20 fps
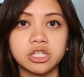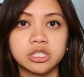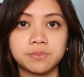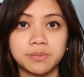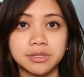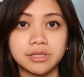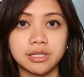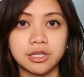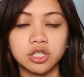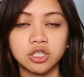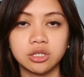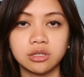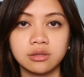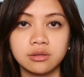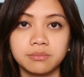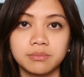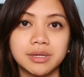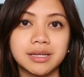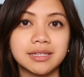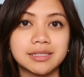
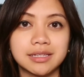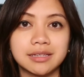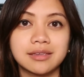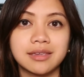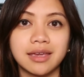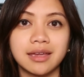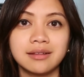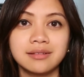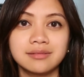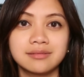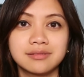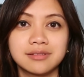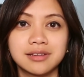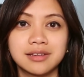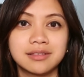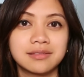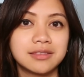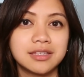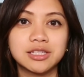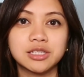position, because again,
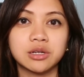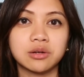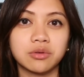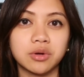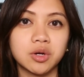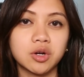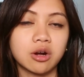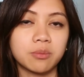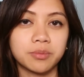these career